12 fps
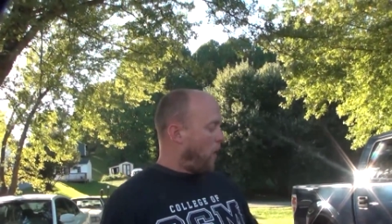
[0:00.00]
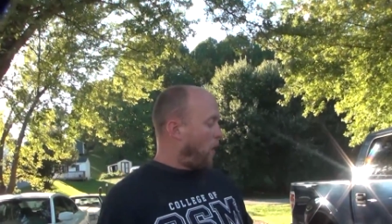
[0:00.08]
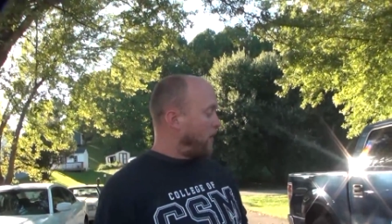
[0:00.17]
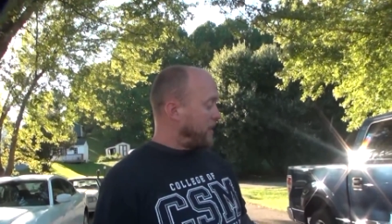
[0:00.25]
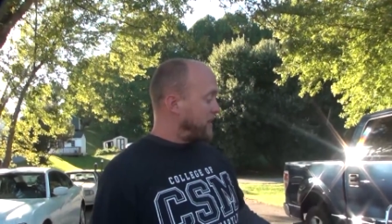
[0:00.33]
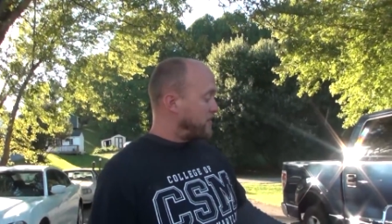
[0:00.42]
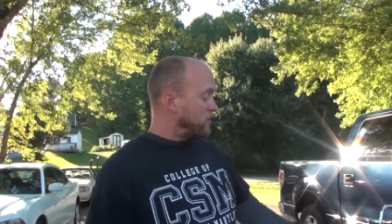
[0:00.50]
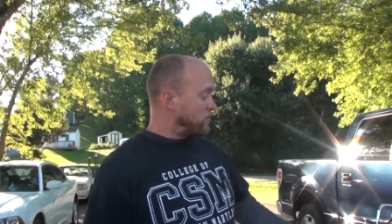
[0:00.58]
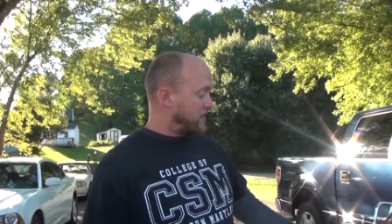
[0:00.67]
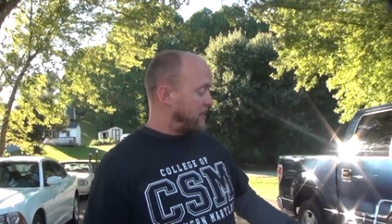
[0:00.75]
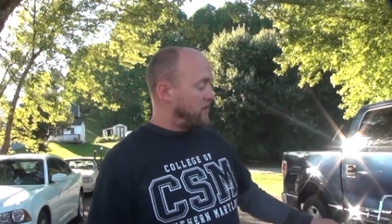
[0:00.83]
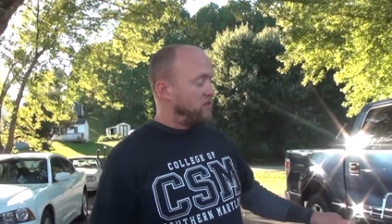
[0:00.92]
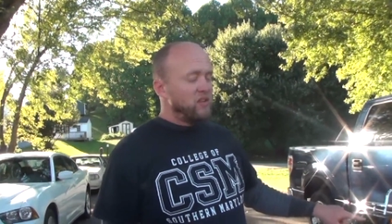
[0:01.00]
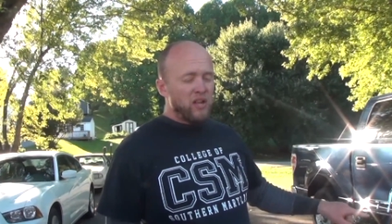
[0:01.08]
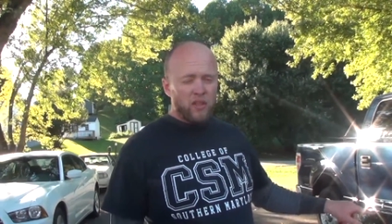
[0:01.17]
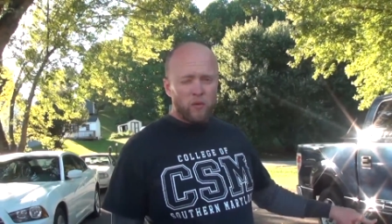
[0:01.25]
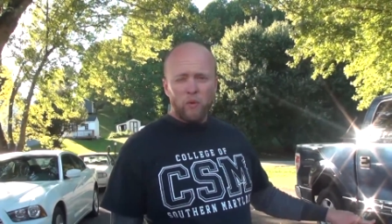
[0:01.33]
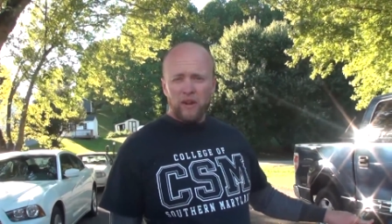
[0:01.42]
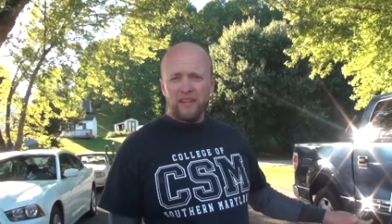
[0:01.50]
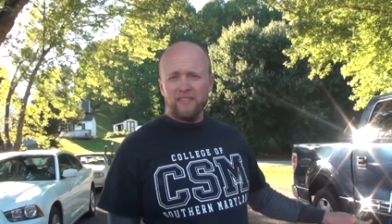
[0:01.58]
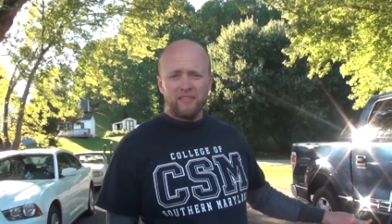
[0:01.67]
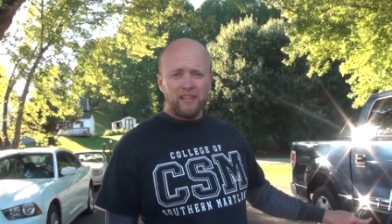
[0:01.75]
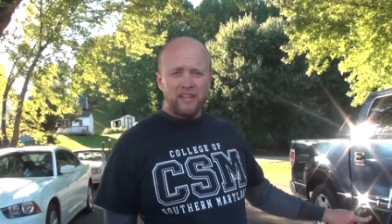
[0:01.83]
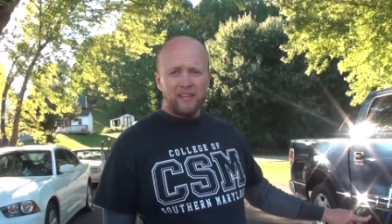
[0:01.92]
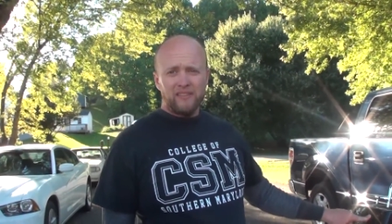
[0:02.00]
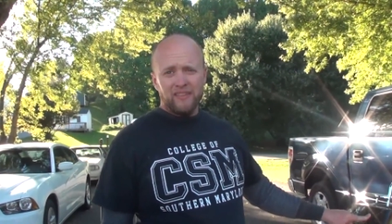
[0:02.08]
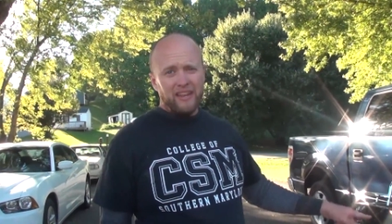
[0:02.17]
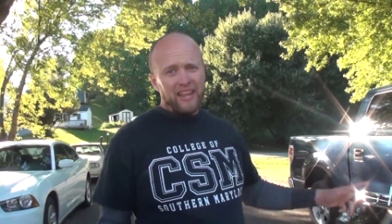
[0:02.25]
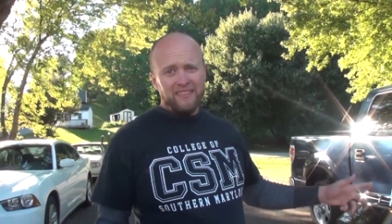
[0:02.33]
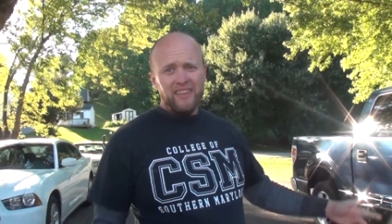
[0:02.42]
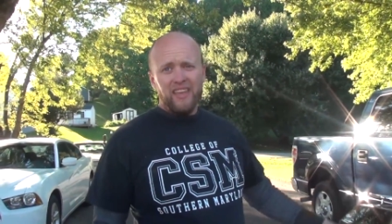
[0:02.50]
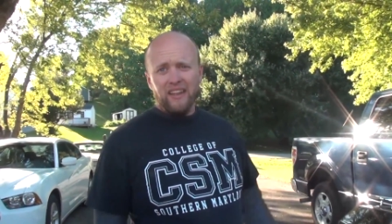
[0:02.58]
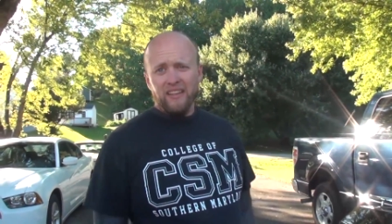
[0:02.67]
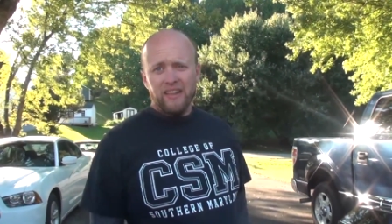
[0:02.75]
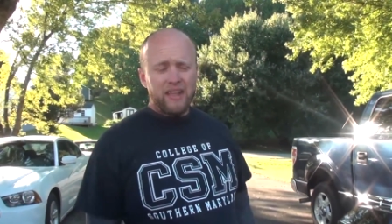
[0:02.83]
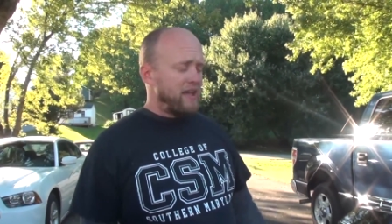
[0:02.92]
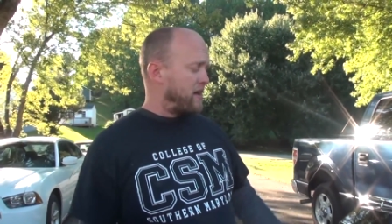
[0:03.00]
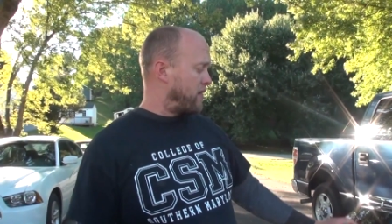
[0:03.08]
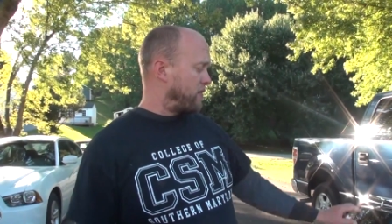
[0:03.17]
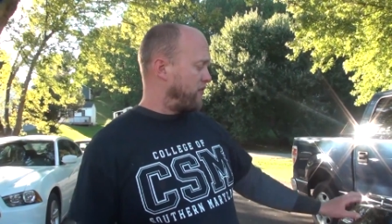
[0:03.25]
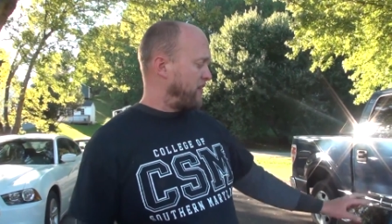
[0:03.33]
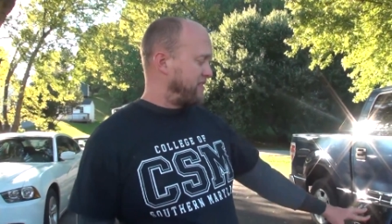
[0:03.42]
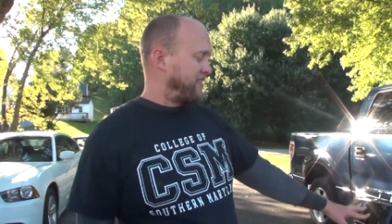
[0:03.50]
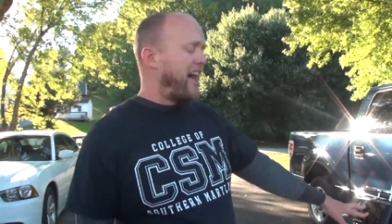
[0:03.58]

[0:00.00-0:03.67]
all I need to do is get another one of these lids and that's it. And then I'll fix